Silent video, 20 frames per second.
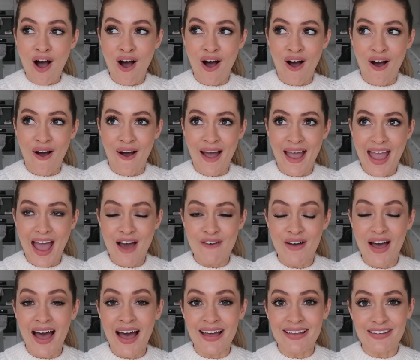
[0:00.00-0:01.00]
I have
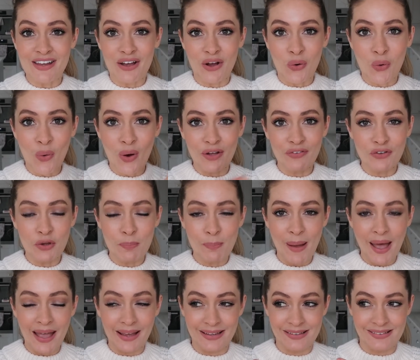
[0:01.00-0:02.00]
had quite a few
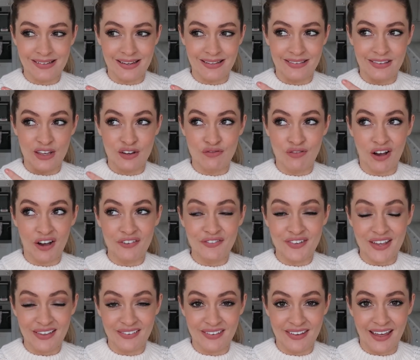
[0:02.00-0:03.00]
packages that arrived
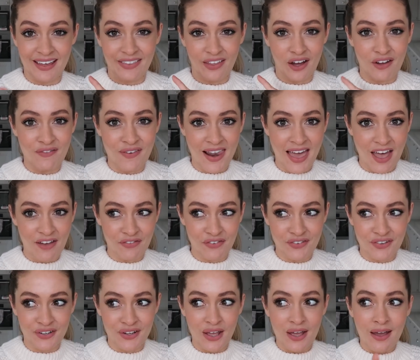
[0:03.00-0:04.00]
yesterday that I've
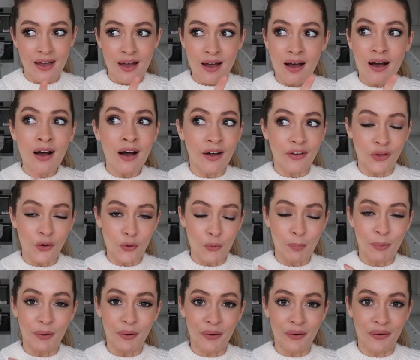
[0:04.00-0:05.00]
left
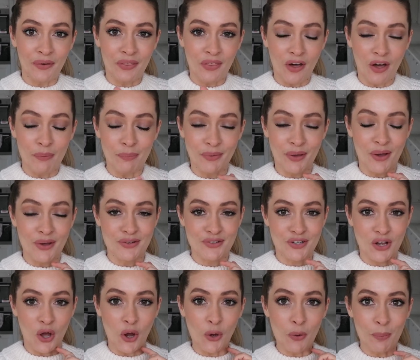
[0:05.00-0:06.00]
unopened that I'm going
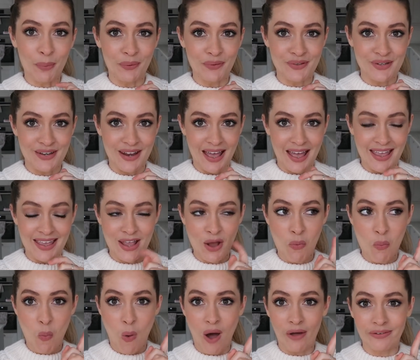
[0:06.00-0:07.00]
to open today.
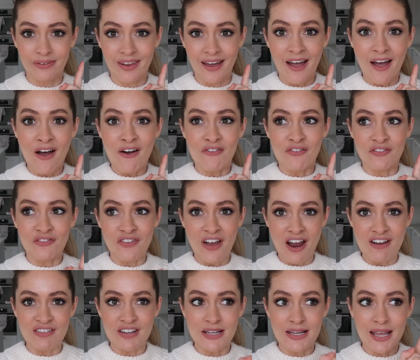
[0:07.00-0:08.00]
One
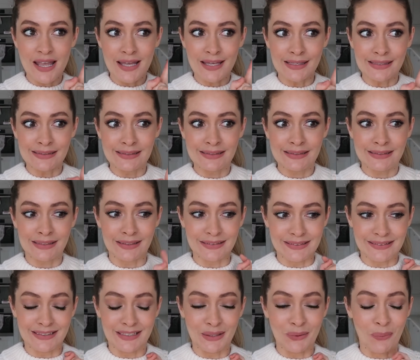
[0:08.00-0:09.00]
very
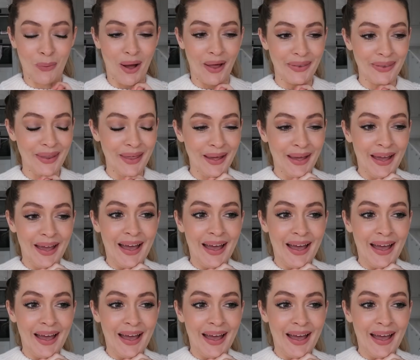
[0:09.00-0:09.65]
exciting one.